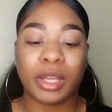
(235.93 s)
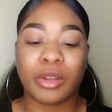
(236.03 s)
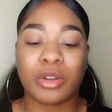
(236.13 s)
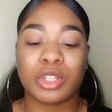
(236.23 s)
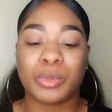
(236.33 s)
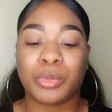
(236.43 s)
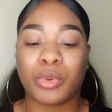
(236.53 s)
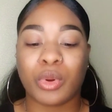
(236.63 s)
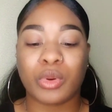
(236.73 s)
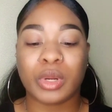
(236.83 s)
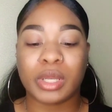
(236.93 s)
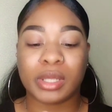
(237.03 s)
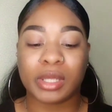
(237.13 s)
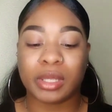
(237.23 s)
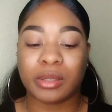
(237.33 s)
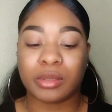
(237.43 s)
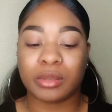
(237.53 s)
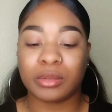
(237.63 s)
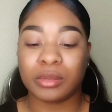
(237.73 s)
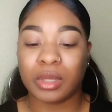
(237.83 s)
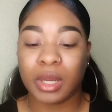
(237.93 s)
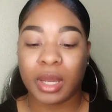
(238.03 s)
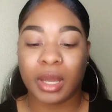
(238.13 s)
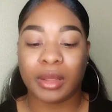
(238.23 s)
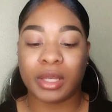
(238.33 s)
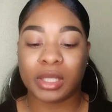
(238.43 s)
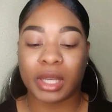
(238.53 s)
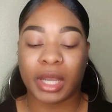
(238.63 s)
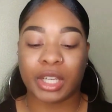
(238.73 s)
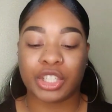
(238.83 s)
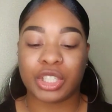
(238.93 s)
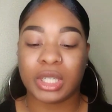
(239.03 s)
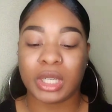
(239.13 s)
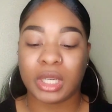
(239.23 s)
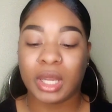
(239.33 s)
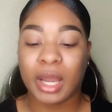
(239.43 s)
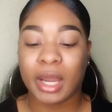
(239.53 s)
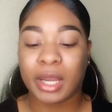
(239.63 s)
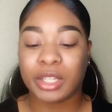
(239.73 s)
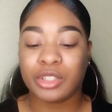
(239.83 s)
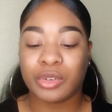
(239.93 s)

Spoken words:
Girls Pro Conceal. This is the HD High